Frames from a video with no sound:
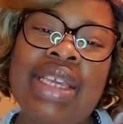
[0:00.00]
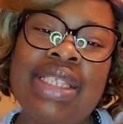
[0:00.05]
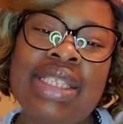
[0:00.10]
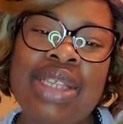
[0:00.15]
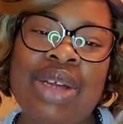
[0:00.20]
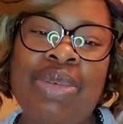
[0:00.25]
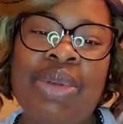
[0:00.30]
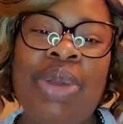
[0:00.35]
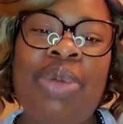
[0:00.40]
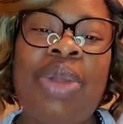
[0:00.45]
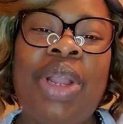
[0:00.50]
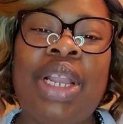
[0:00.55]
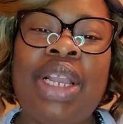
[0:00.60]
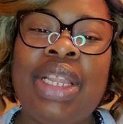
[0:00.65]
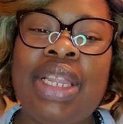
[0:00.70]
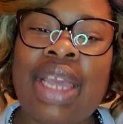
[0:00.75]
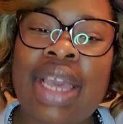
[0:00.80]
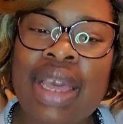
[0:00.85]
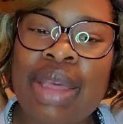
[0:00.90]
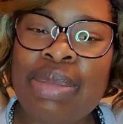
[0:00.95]
so we working
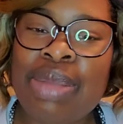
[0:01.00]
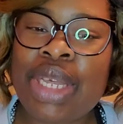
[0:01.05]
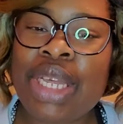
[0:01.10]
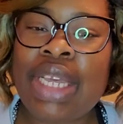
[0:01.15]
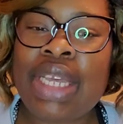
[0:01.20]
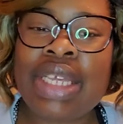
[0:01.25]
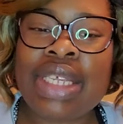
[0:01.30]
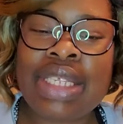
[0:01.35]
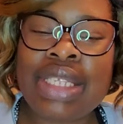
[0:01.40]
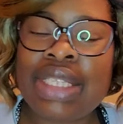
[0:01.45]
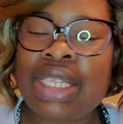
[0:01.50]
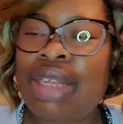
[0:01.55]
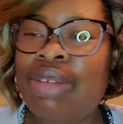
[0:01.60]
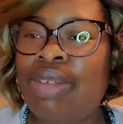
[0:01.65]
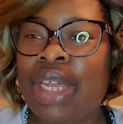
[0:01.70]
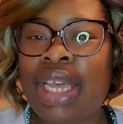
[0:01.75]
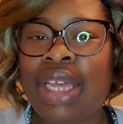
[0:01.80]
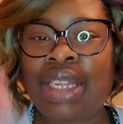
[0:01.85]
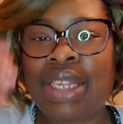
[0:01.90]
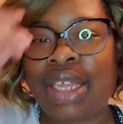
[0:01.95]
9 p and stuff
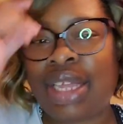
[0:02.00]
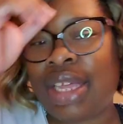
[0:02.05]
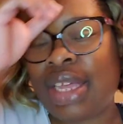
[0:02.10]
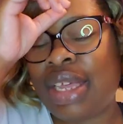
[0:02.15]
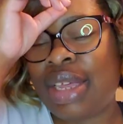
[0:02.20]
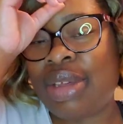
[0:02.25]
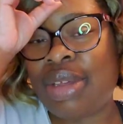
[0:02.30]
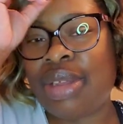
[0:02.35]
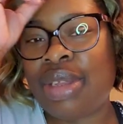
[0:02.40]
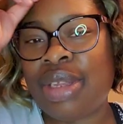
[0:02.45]
like that.